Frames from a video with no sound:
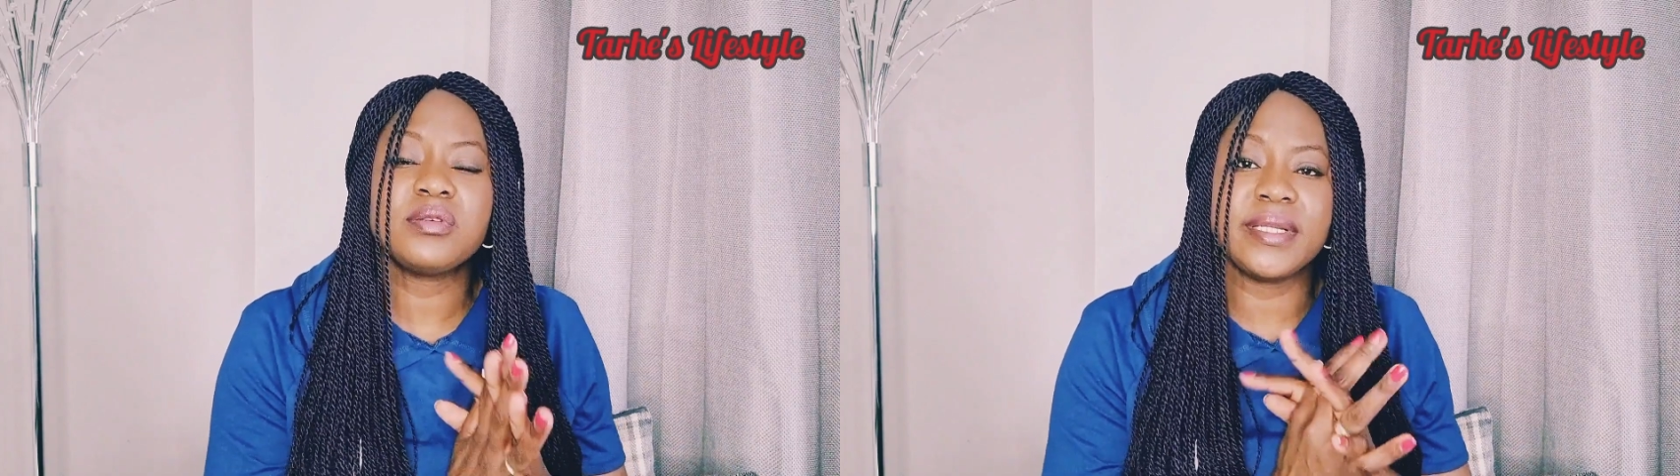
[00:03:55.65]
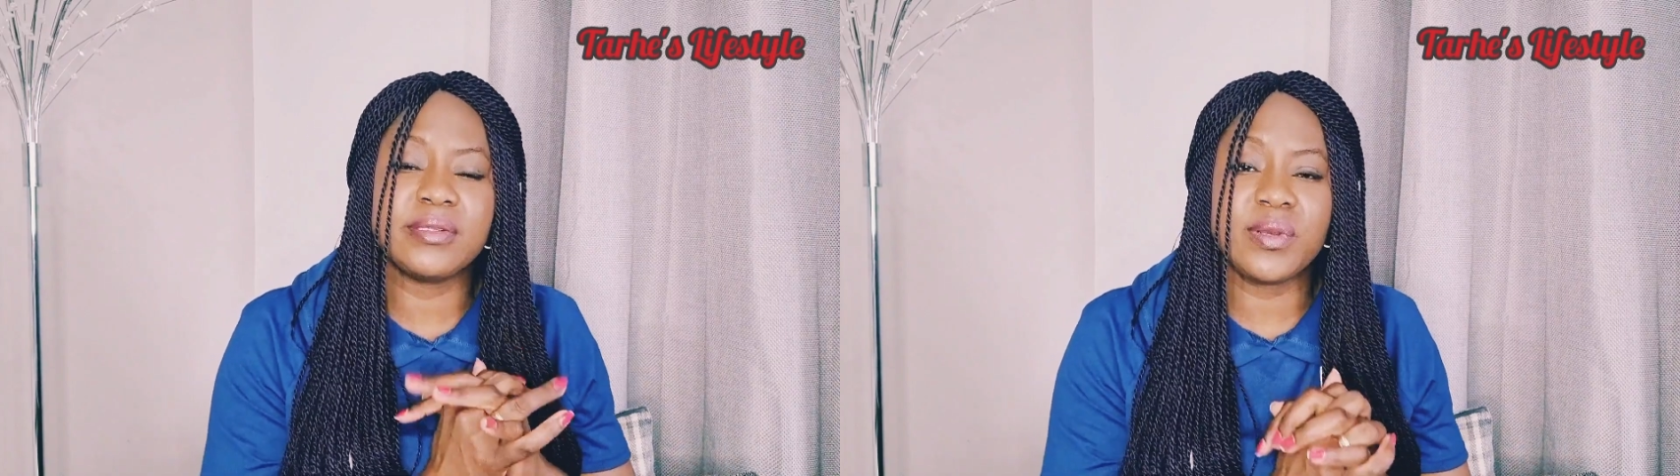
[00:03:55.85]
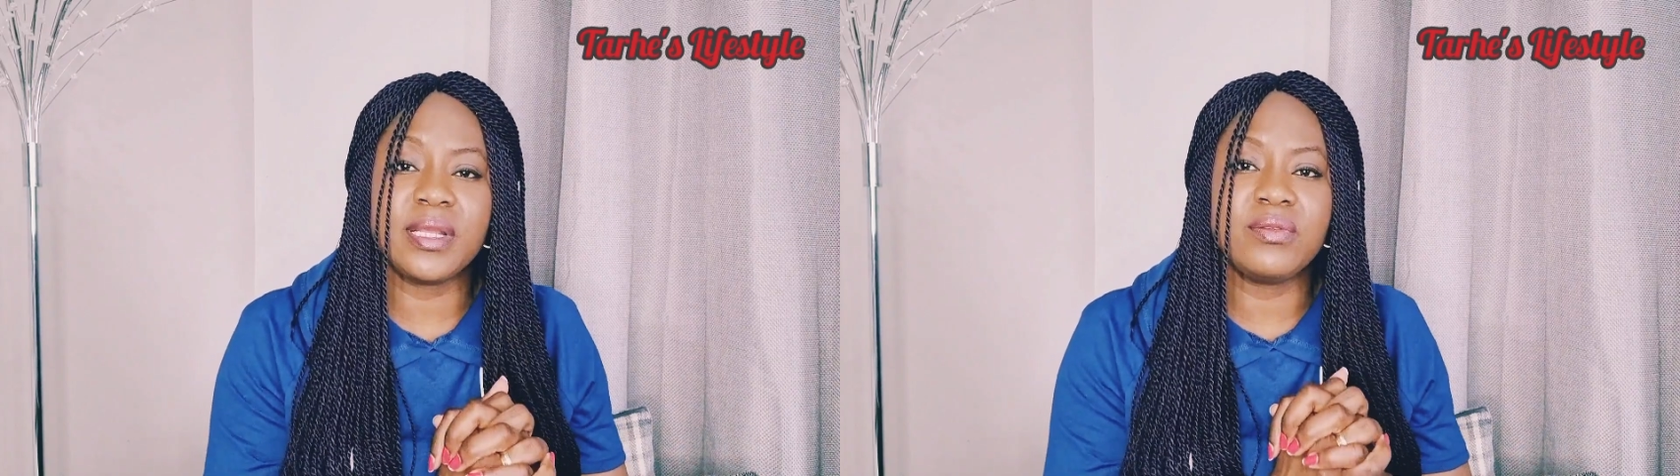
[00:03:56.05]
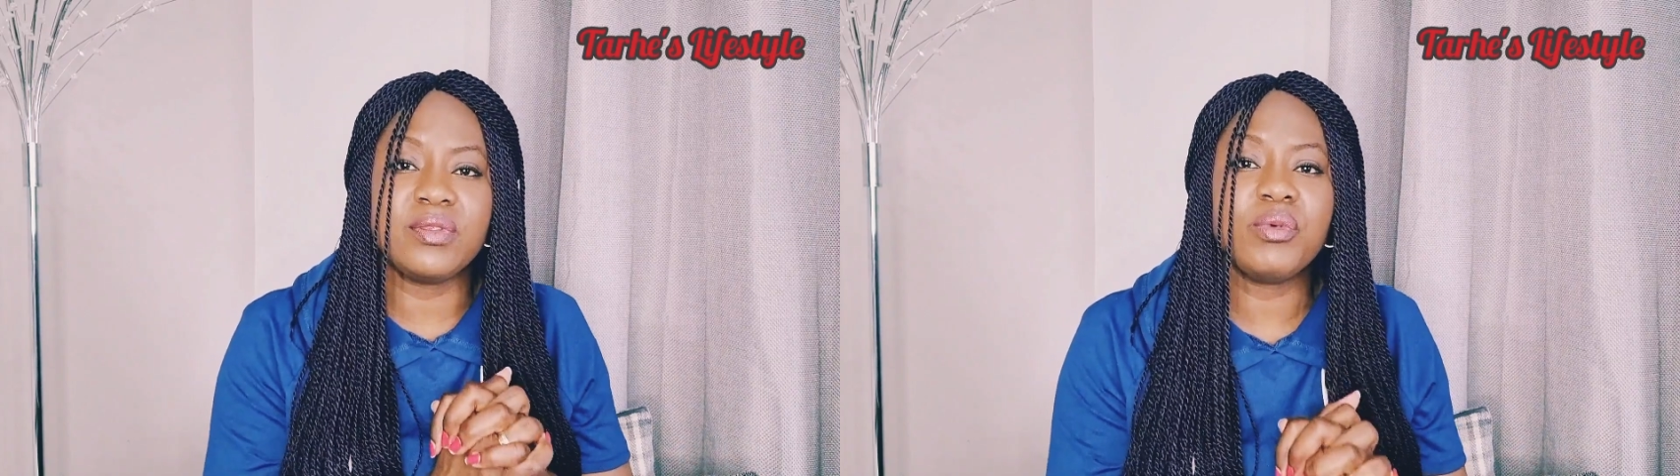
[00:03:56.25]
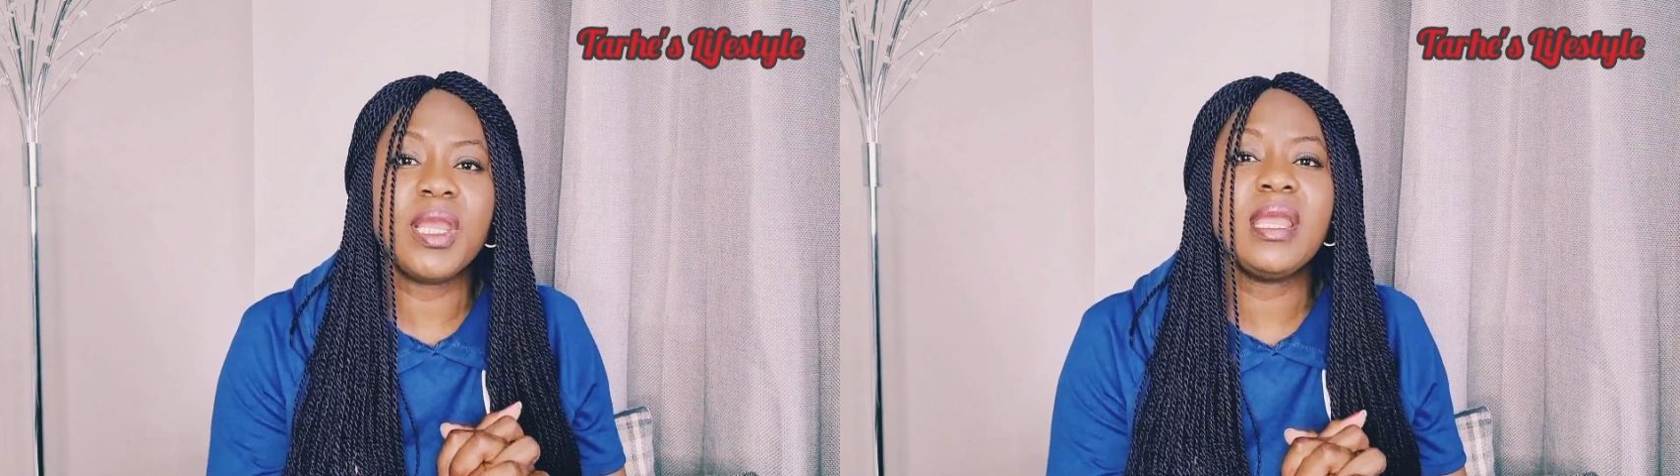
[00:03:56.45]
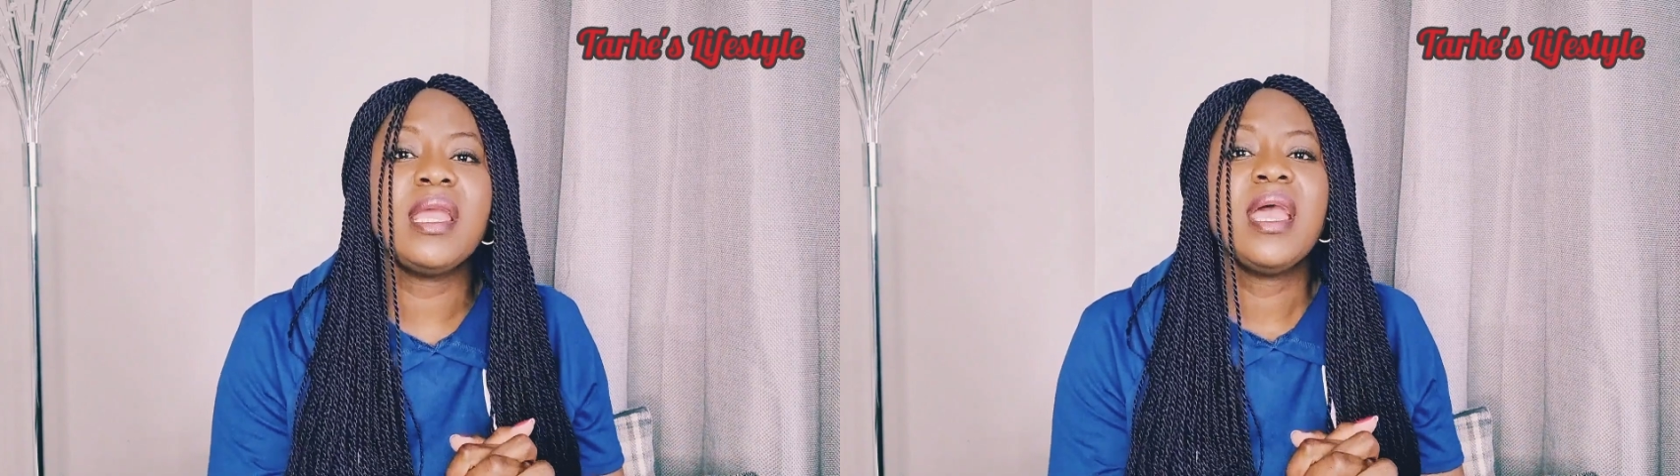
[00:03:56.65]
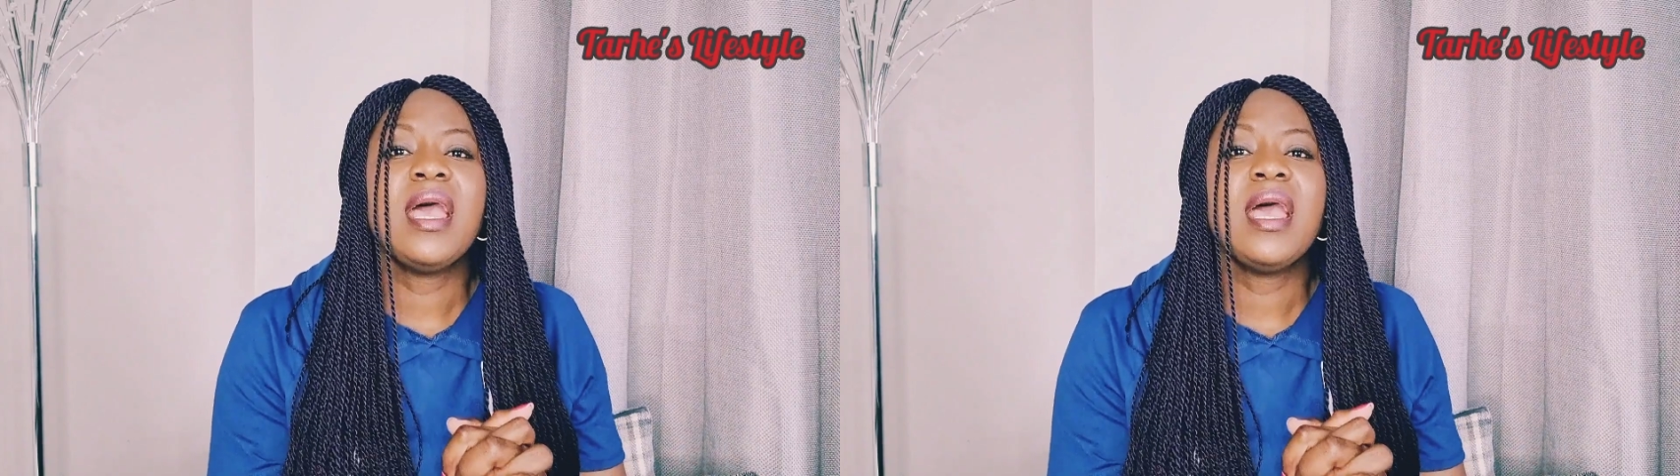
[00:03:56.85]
2023,